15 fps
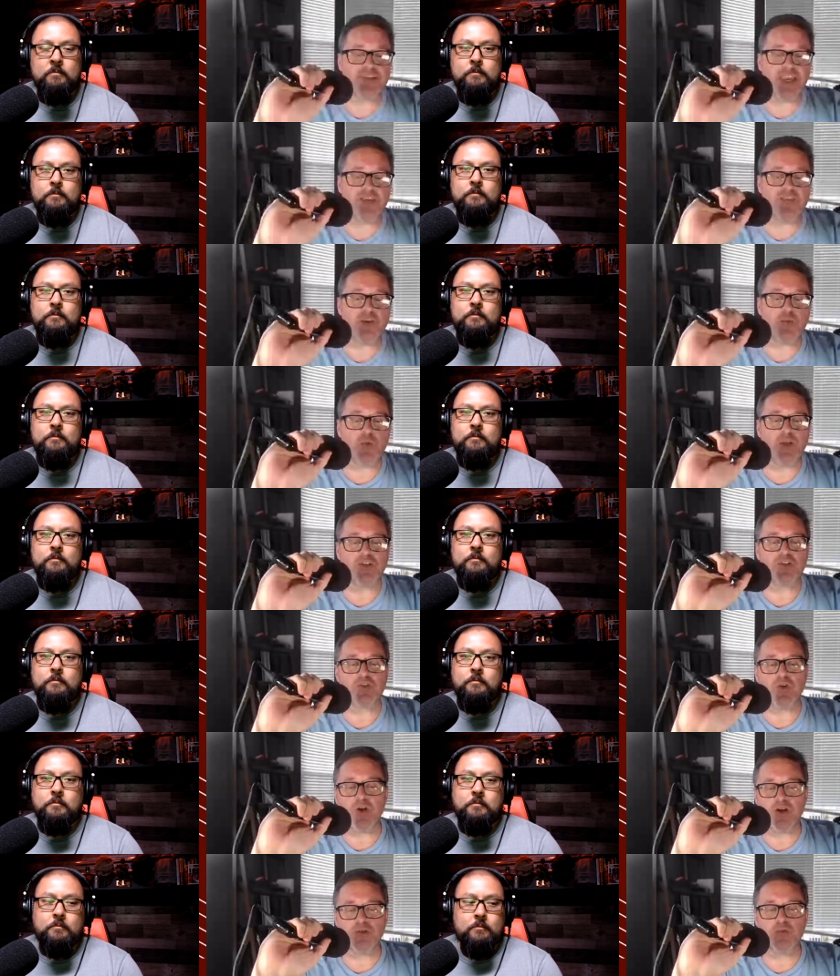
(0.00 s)
Speaker 1: David, we
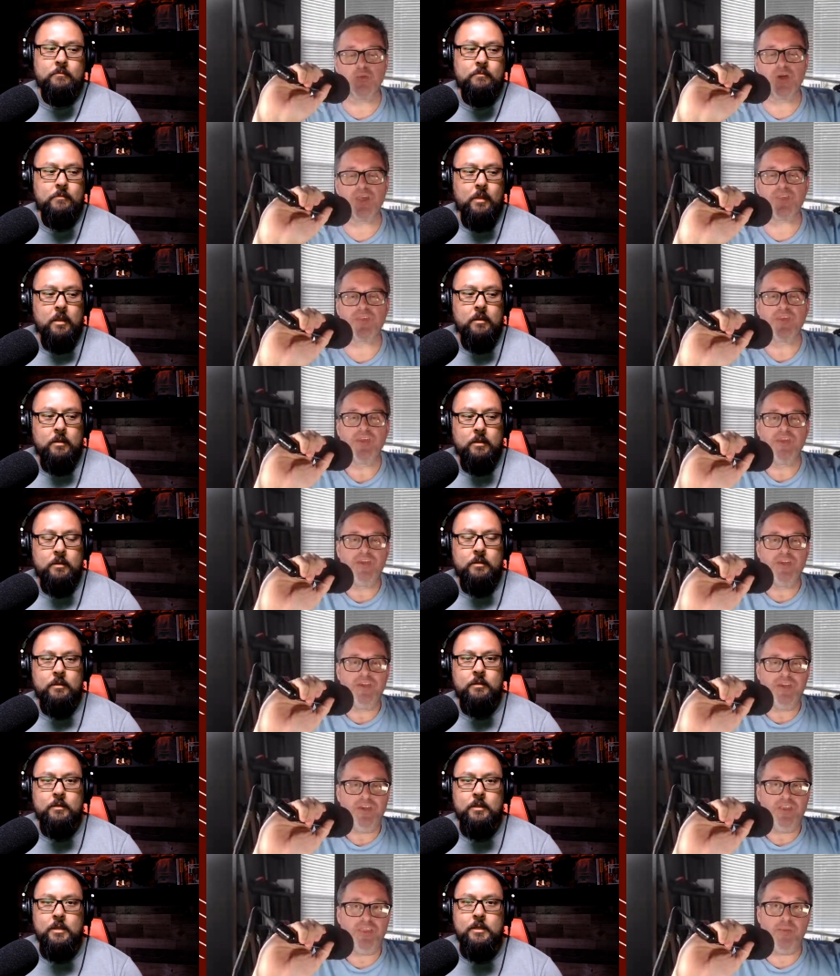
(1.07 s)
start with
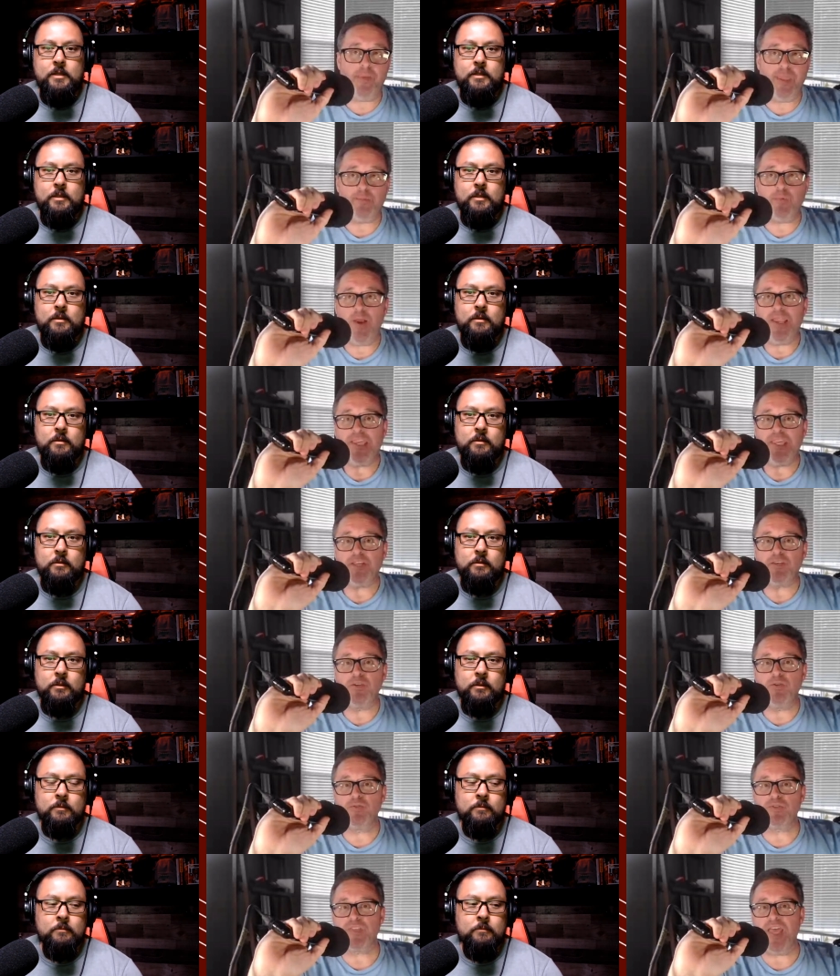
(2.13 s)
the big breaking
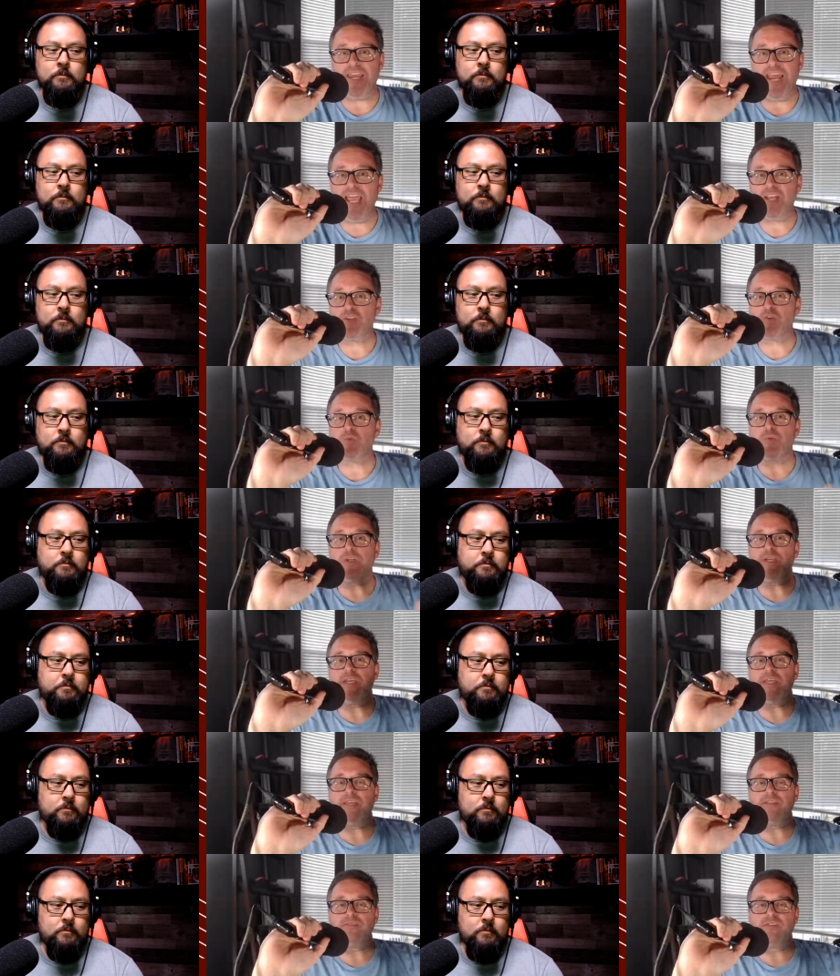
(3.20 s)
news that
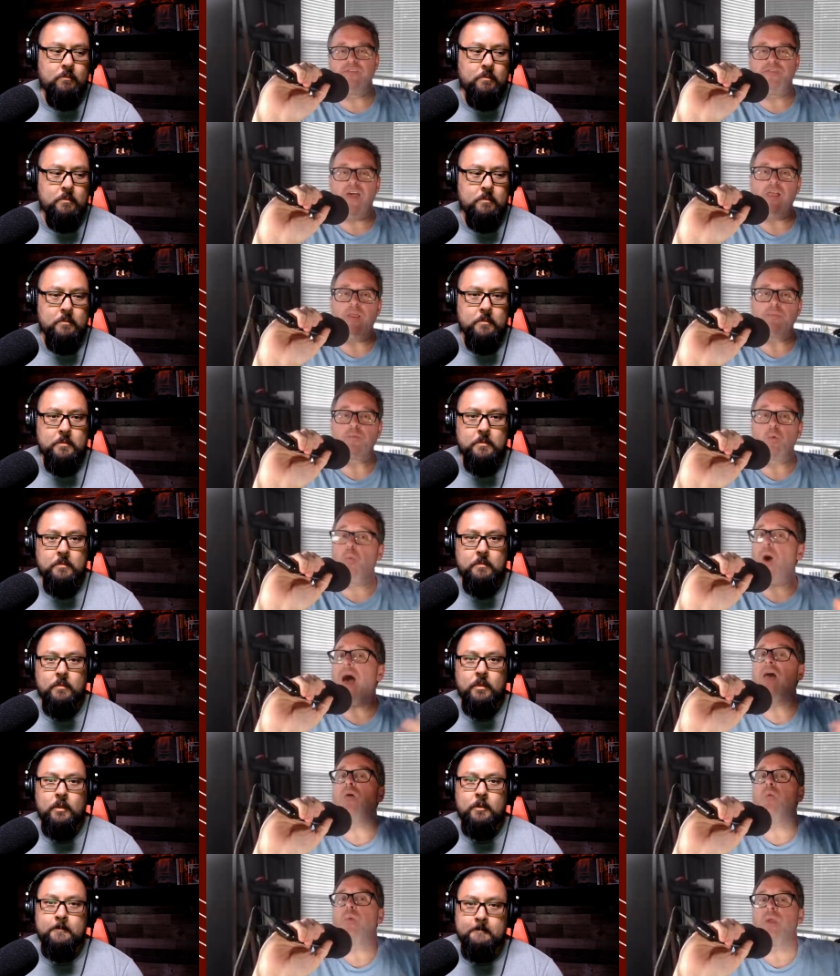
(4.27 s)
actually developed
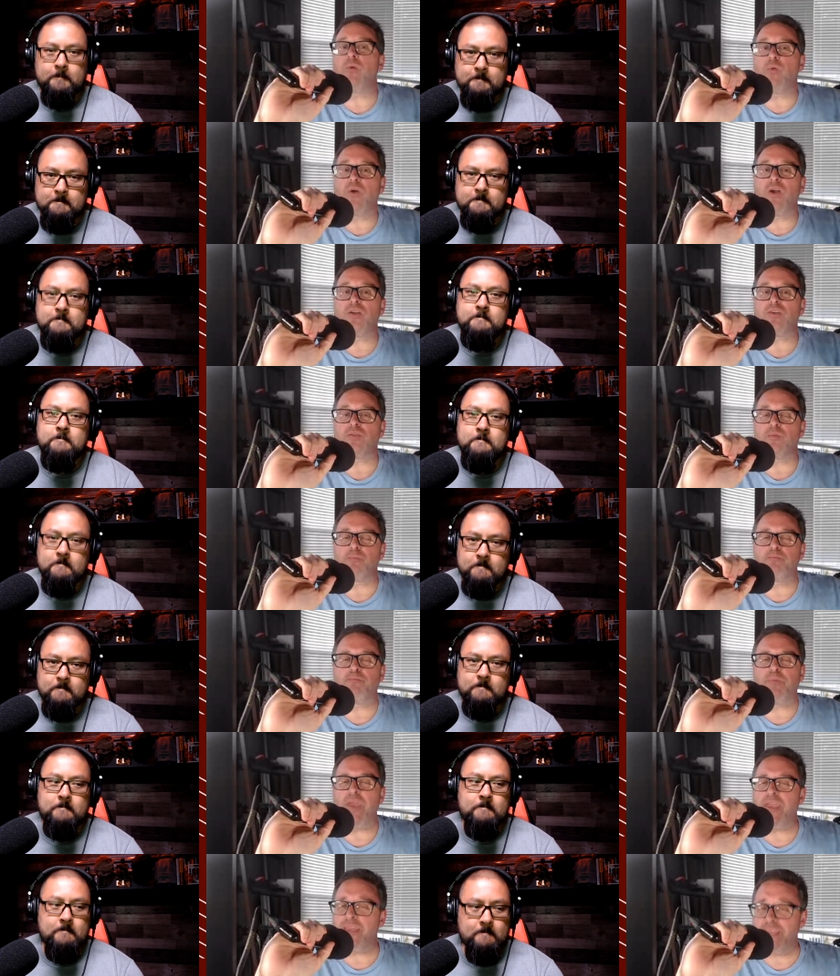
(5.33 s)
while we were
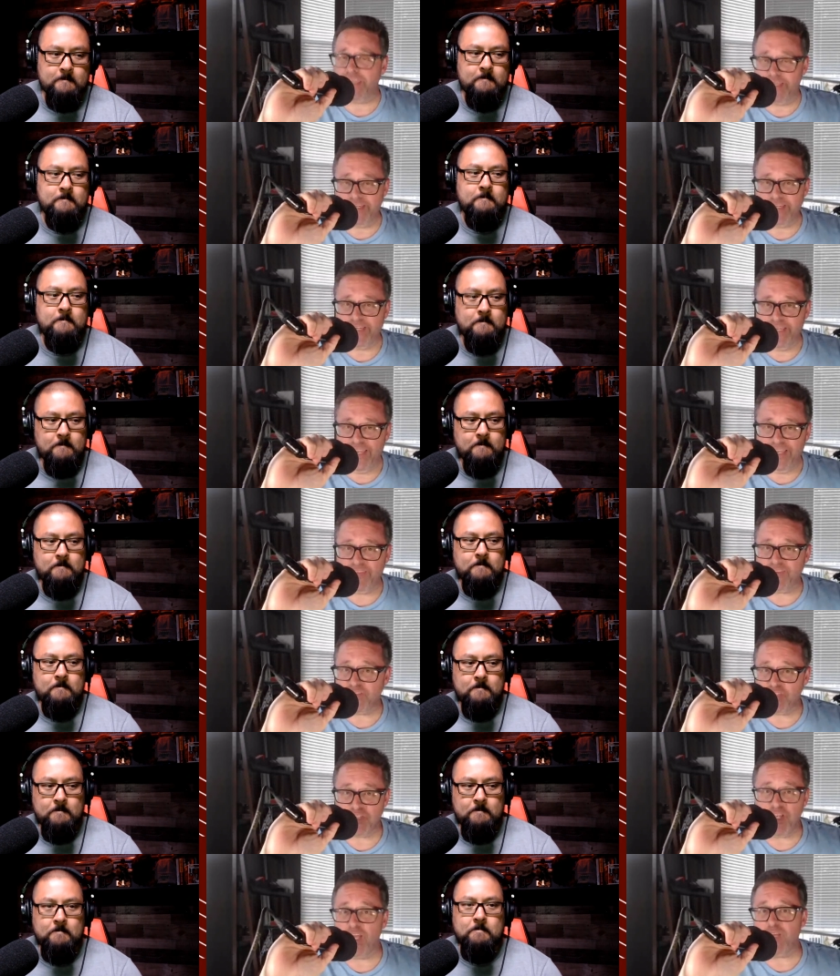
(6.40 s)
baking in the
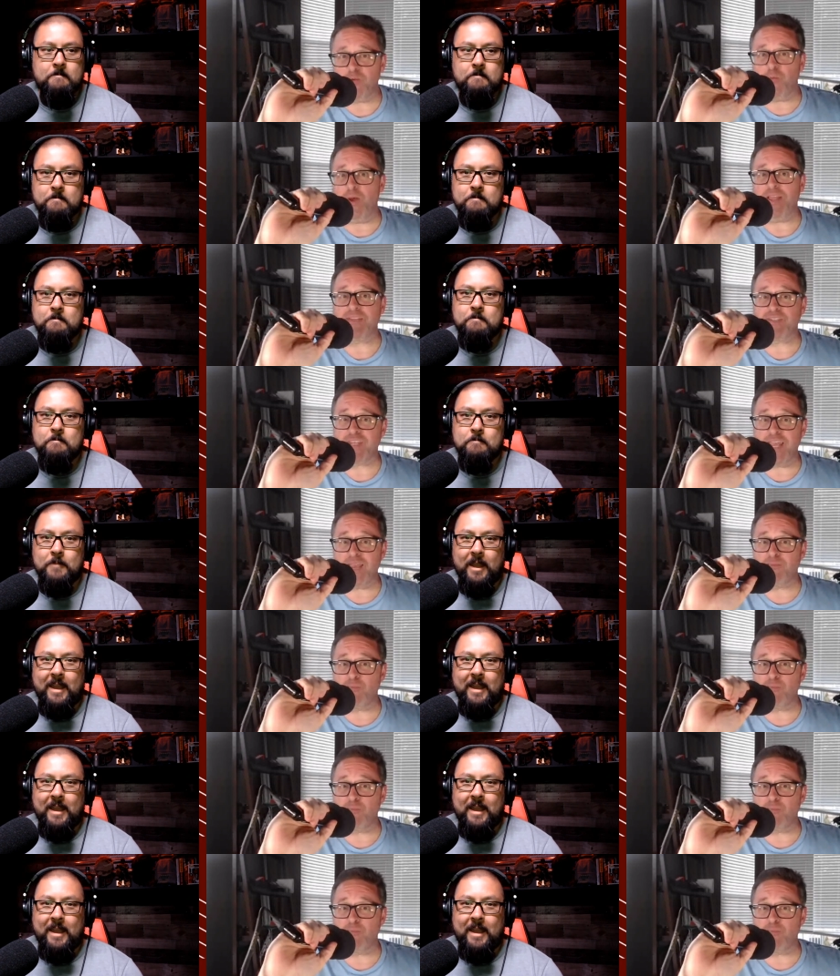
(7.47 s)
sun Wednesday